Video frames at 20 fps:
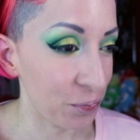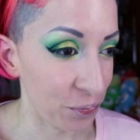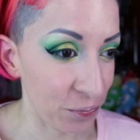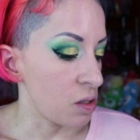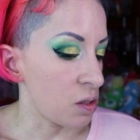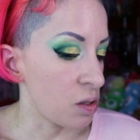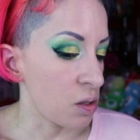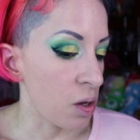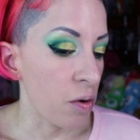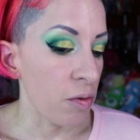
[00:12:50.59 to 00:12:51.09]

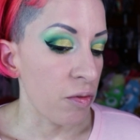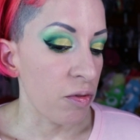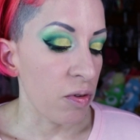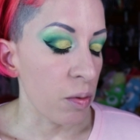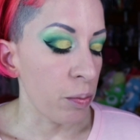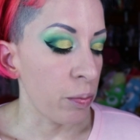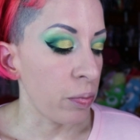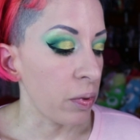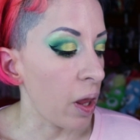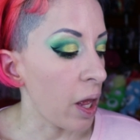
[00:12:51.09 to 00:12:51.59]
So
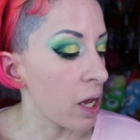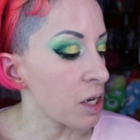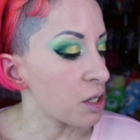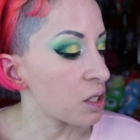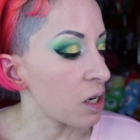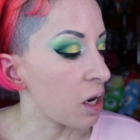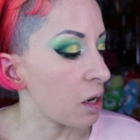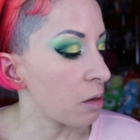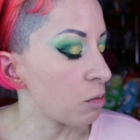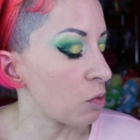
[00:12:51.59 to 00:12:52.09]
for
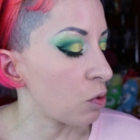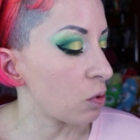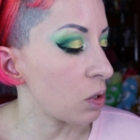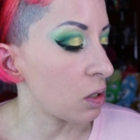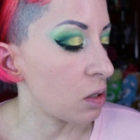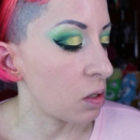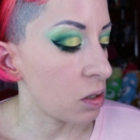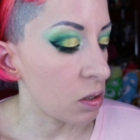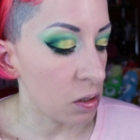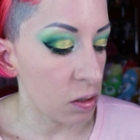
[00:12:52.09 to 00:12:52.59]
blush, I'm
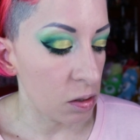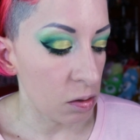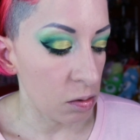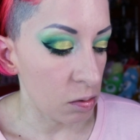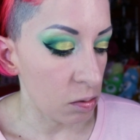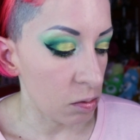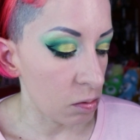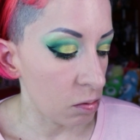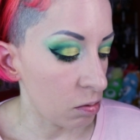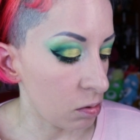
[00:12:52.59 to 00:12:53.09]
going to
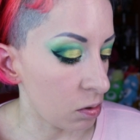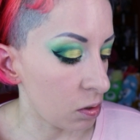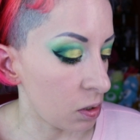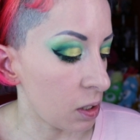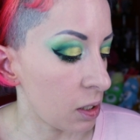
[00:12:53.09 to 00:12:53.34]
use